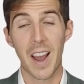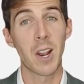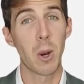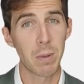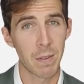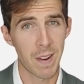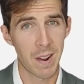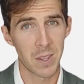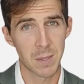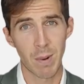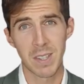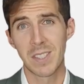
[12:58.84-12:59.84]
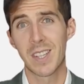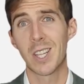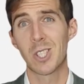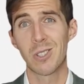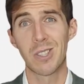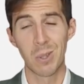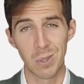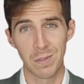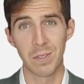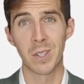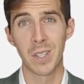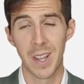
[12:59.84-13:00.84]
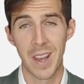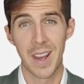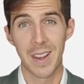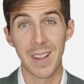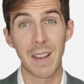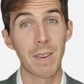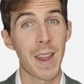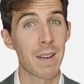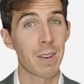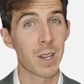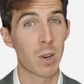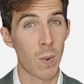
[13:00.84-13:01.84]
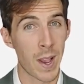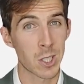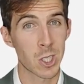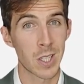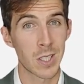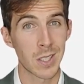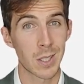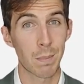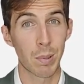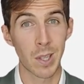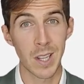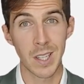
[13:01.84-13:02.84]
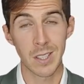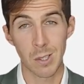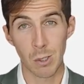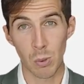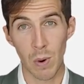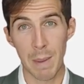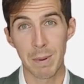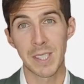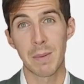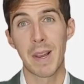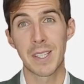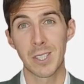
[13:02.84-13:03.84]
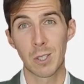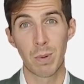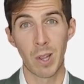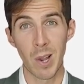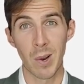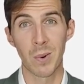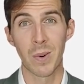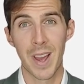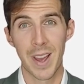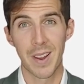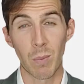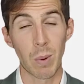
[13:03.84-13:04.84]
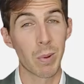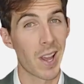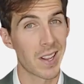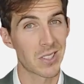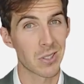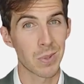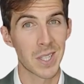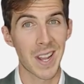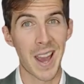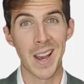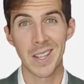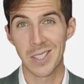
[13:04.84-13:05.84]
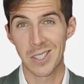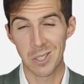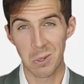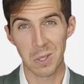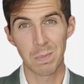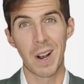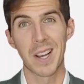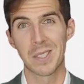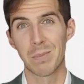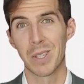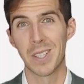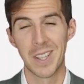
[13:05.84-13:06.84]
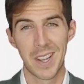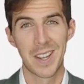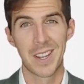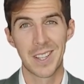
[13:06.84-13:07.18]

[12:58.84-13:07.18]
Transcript: I hope you found this presentation useful. If you have any questions, please drop us a message below. We will answer it as soon as possible.